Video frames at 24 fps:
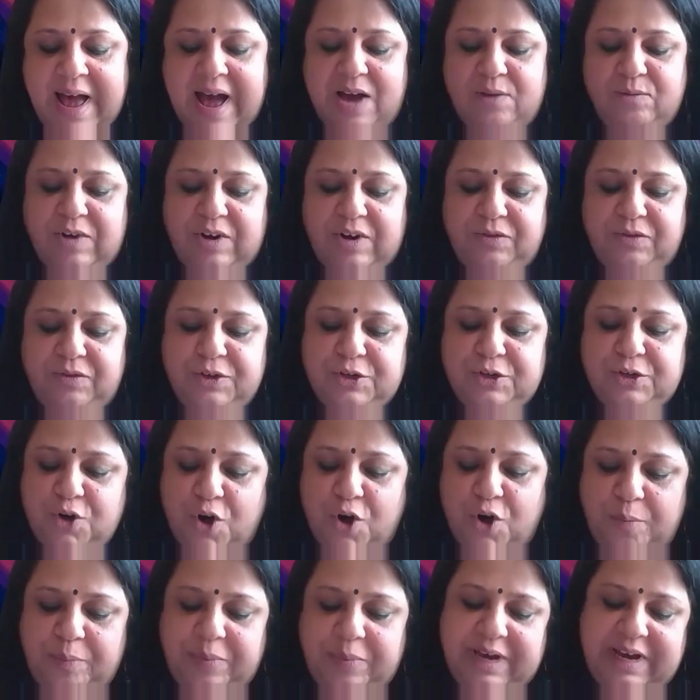and one of the
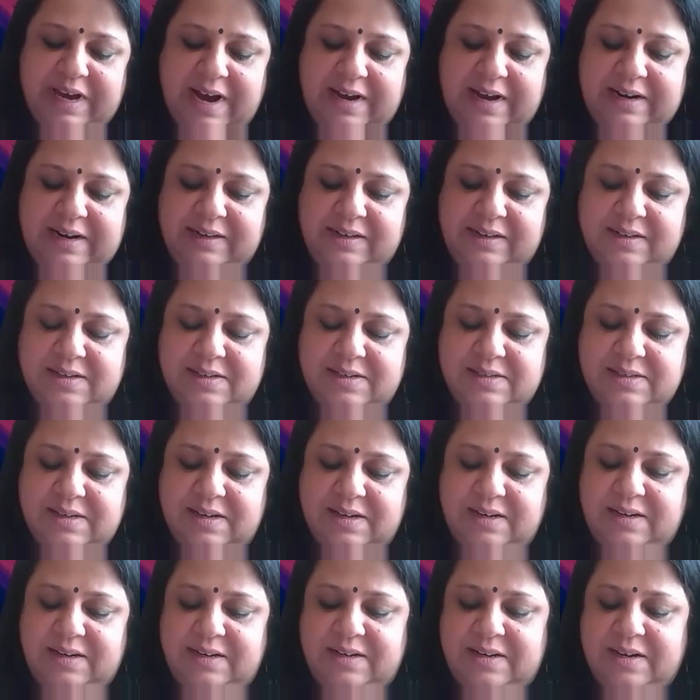top AI leaders
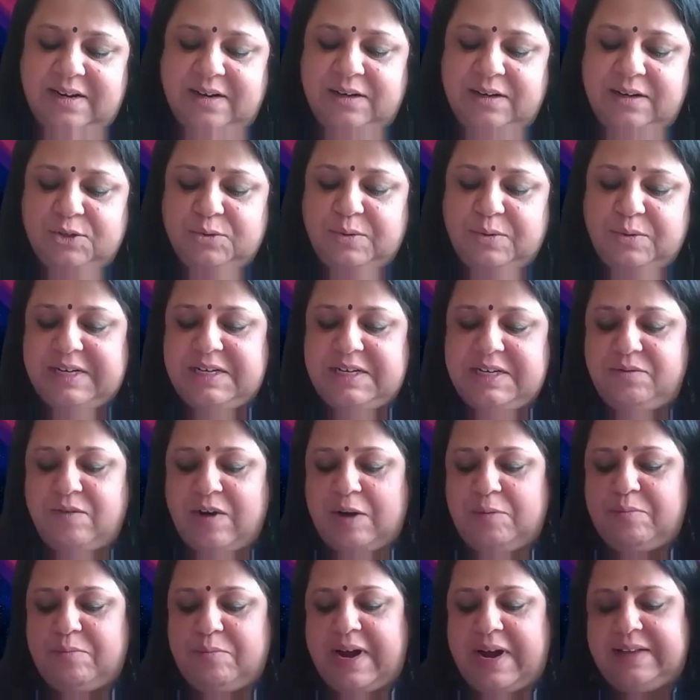in India
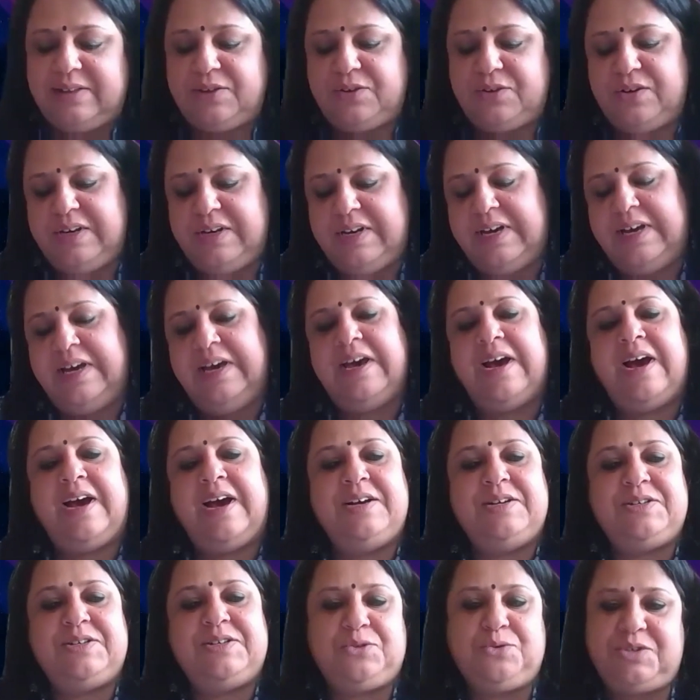21 by 3AI
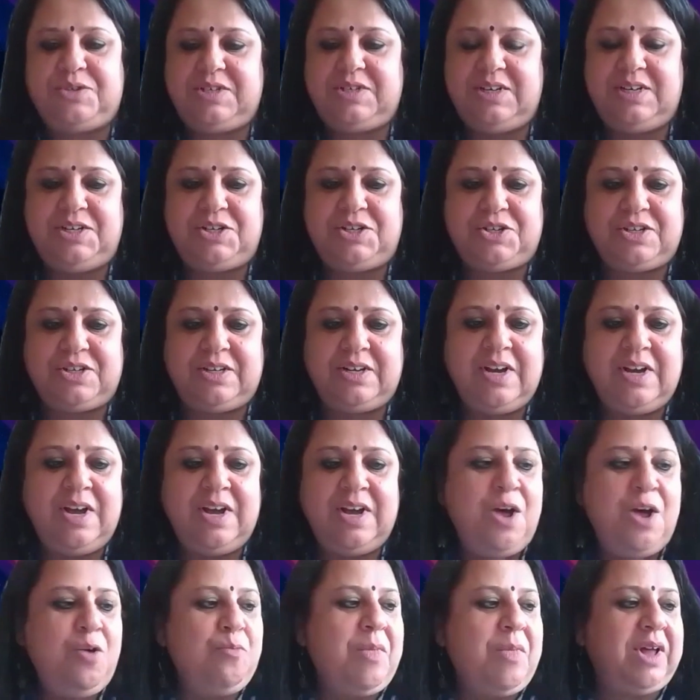Association.
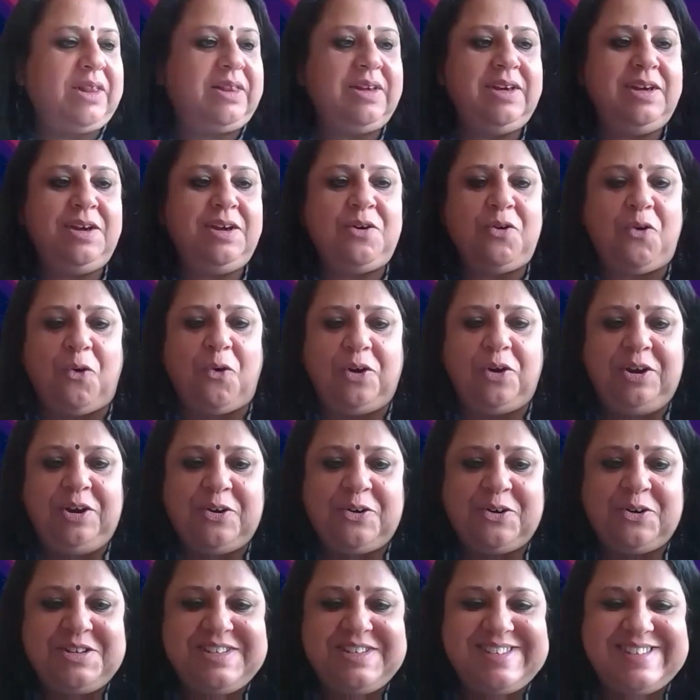Mathangi, all
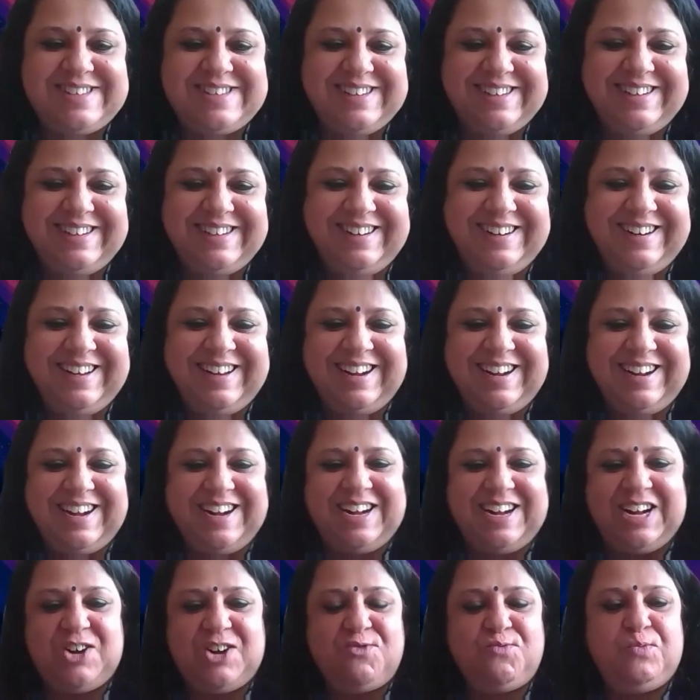yours.
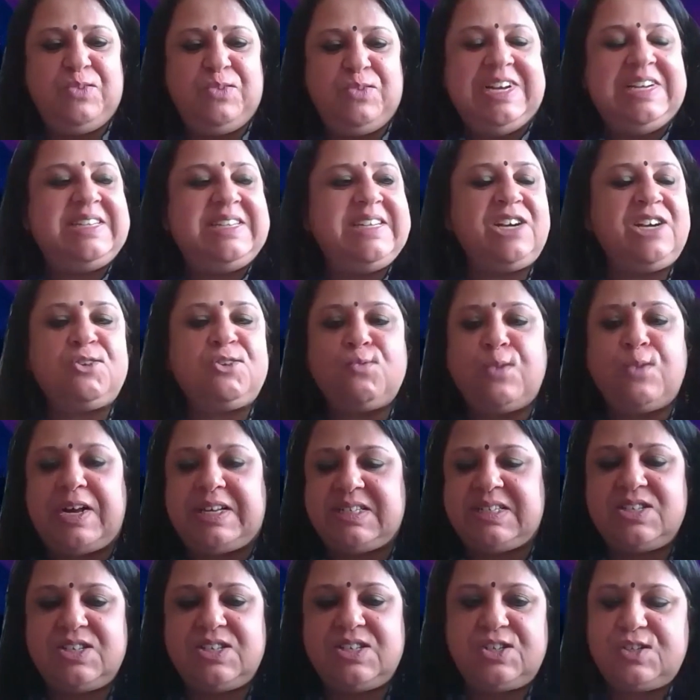We'll take
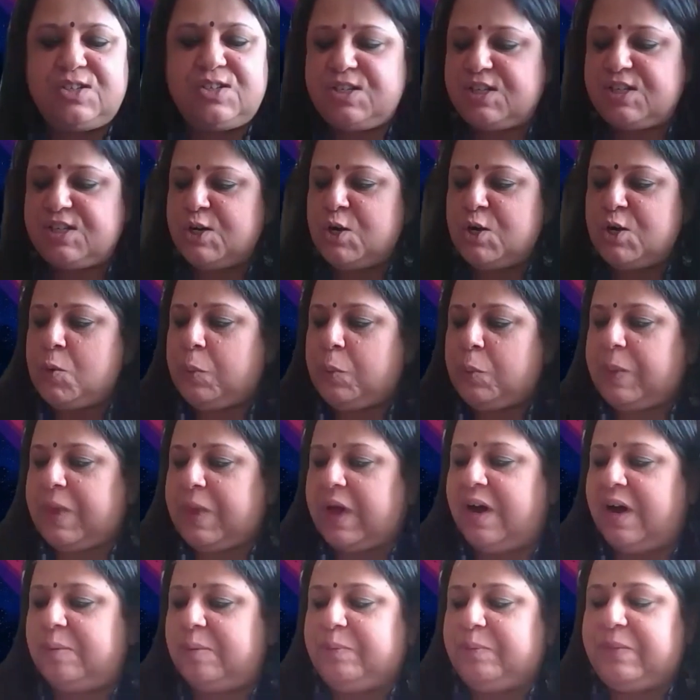questions.
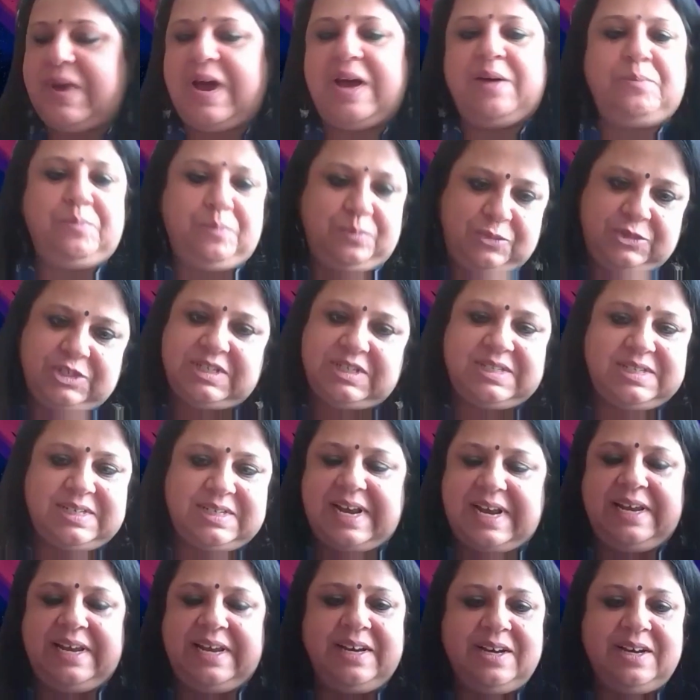
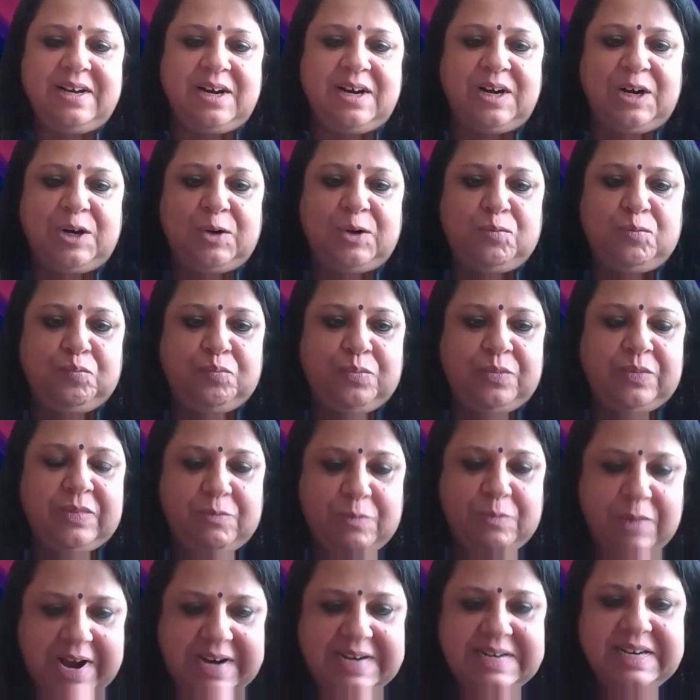
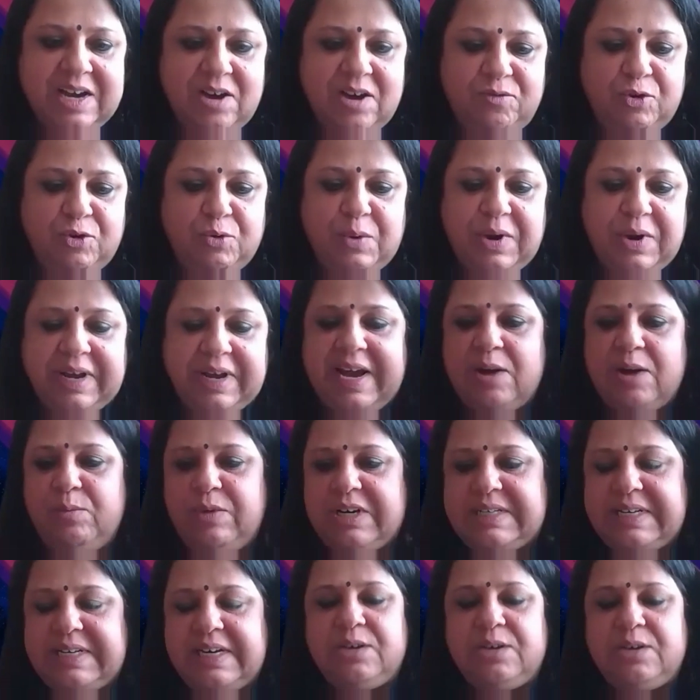Reminding everyone again,
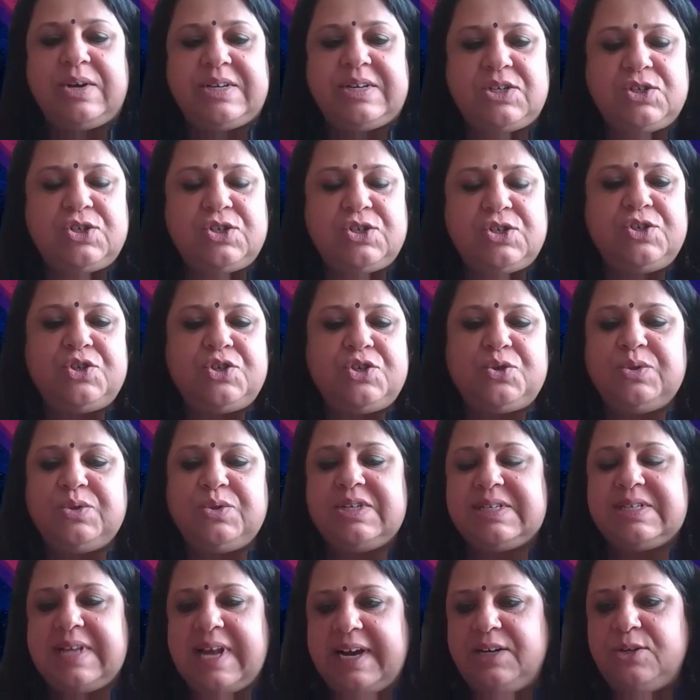we'll take questions through the
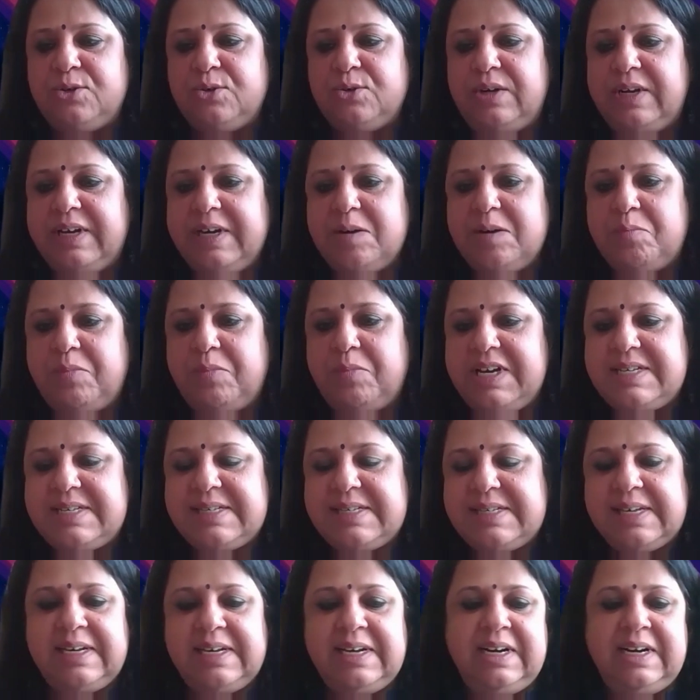Slido link,
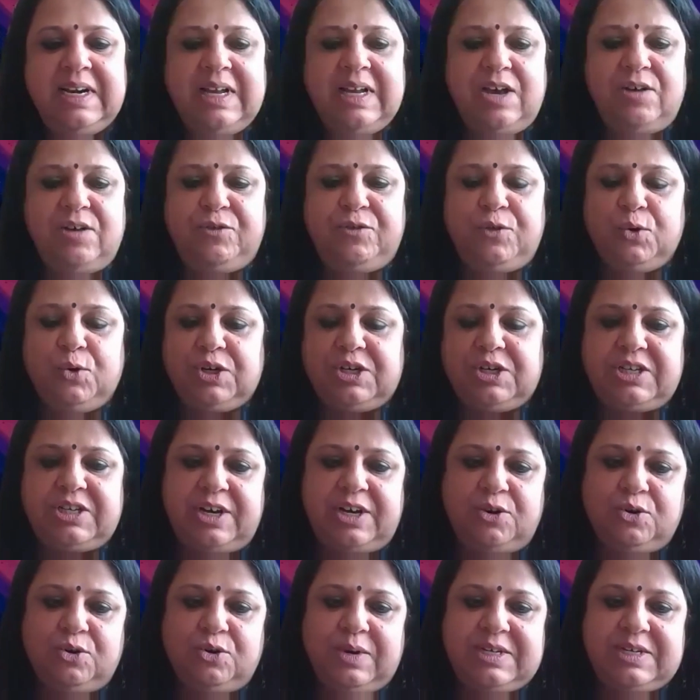please. If you could
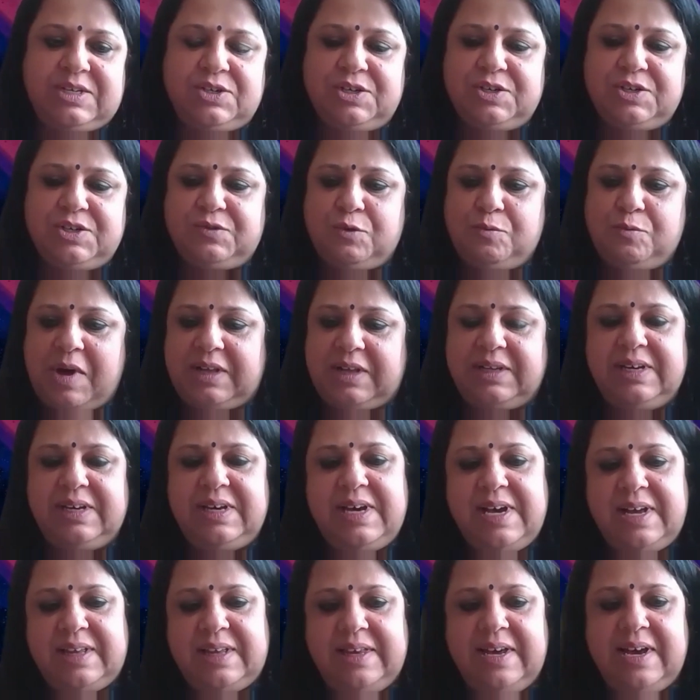share your questions for
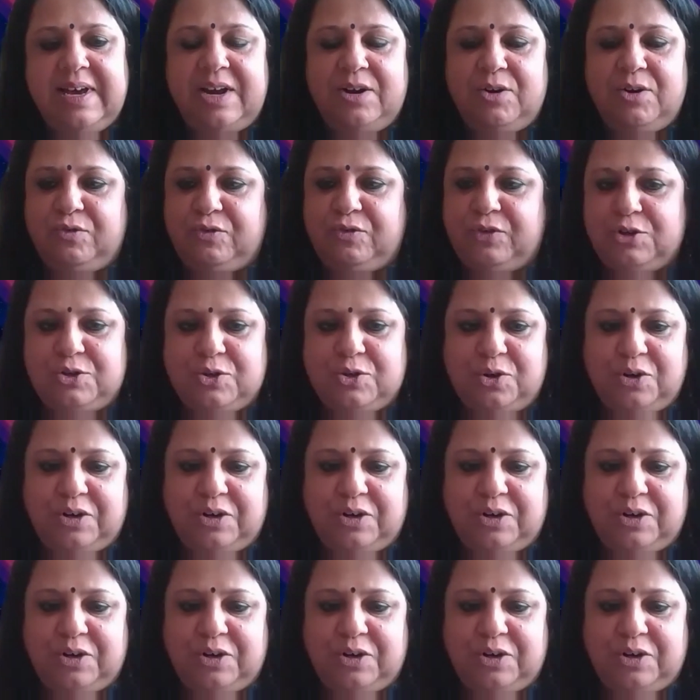Mathangi at the end of it.